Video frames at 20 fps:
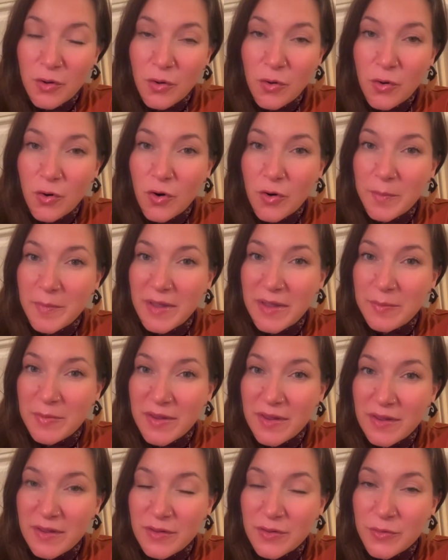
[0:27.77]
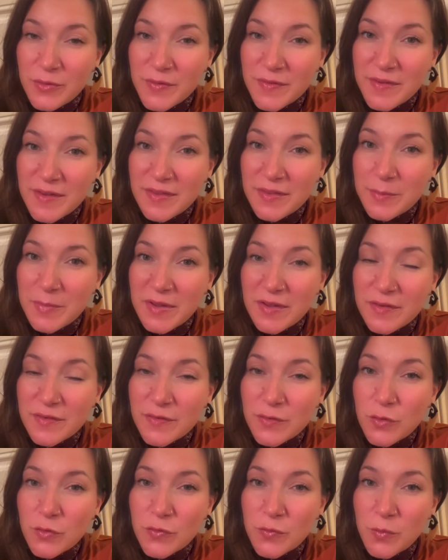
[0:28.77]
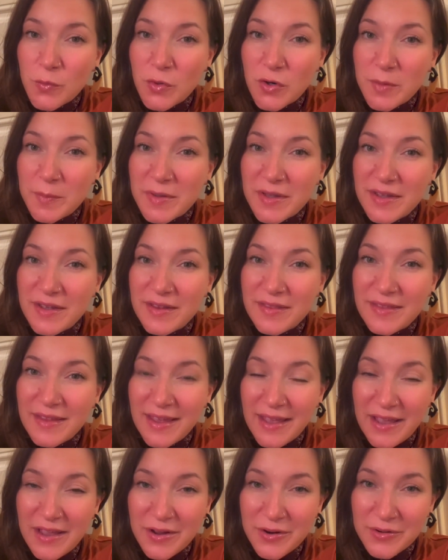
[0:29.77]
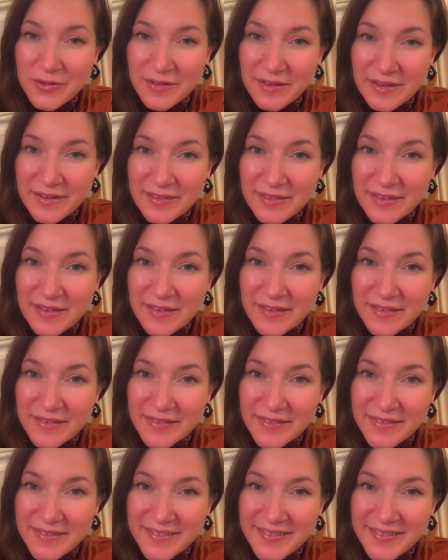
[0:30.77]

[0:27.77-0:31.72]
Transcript: or maybe you see the bees swarming in the air like this.